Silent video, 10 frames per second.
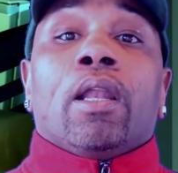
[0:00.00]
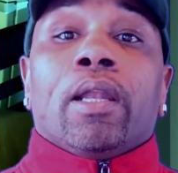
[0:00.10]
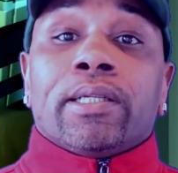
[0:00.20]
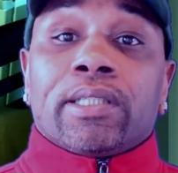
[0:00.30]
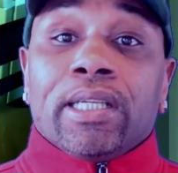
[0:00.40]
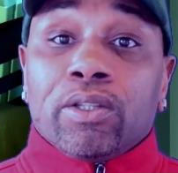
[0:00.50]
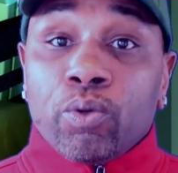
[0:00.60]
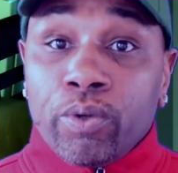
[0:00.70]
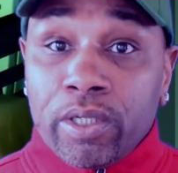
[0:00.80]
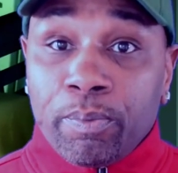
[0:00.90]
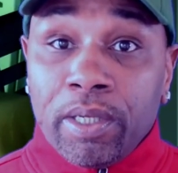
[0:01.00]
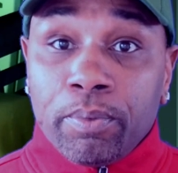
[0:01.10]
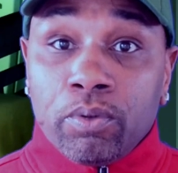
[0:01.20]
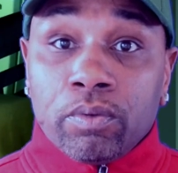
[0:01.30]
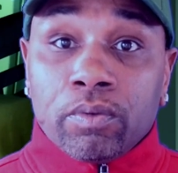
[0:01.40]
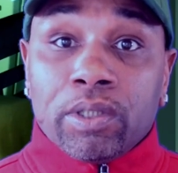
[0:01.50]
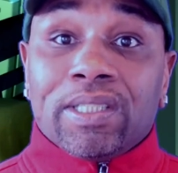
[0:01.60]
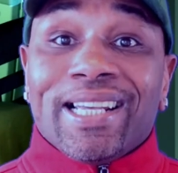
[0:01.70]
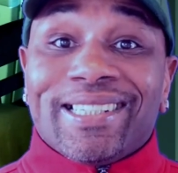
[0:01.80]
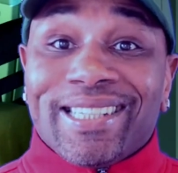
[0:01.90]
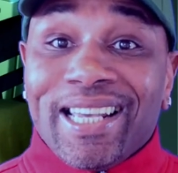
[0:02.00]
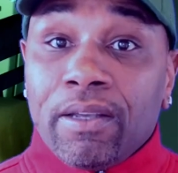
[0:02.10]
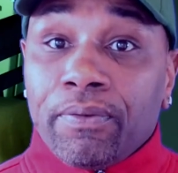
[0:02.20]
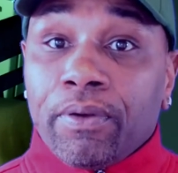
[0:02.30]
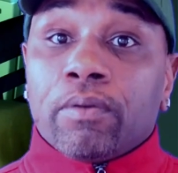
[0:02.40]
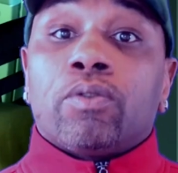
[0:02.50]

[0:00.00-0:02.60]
Let's get through this, people. Stay safe,